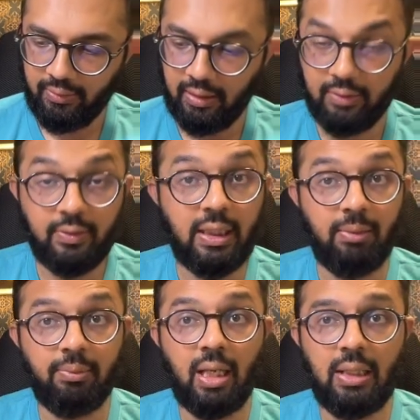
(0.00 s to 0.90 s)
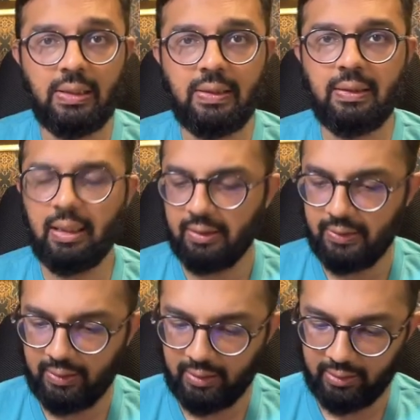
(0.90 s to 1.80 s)
Let's see. Yes, that is
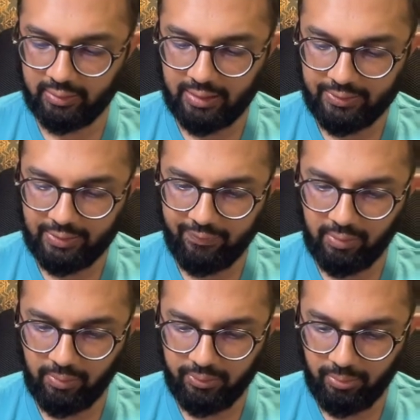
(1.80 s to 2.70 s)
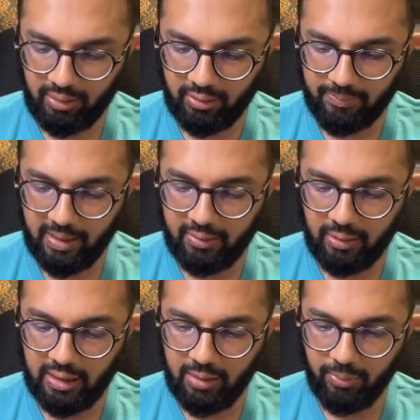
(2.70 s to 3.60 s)
the correct answer. If I was doing this
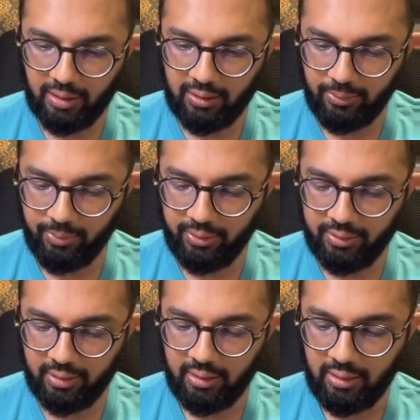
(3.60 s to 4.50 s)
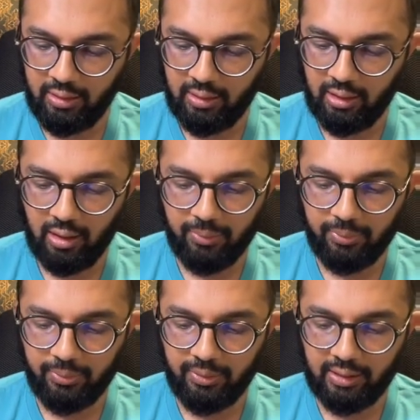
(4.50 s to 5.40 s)
manually, how would I do it? I
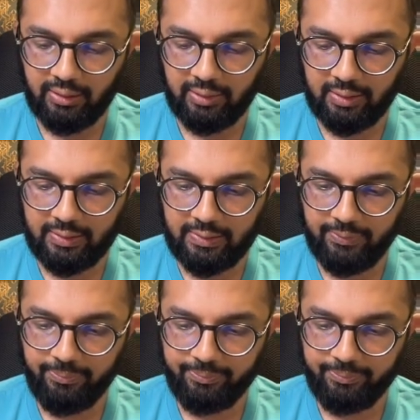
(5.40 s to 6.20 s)
would do it like this.